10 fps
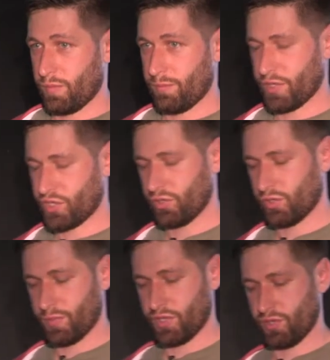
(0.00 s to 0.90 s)

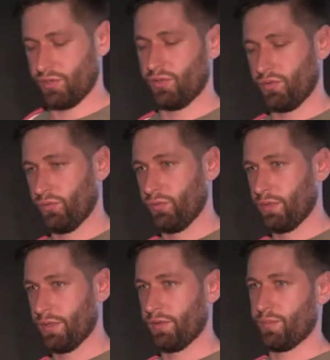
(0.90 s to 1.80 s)
Magento 2
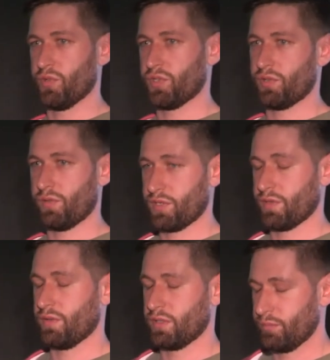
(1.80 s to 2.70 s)
repository, it's
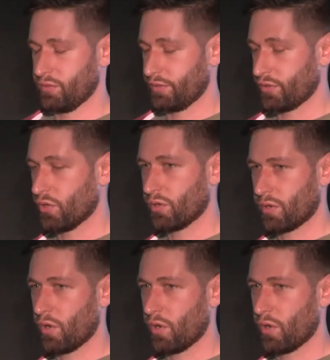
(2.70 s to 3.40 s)
available in core.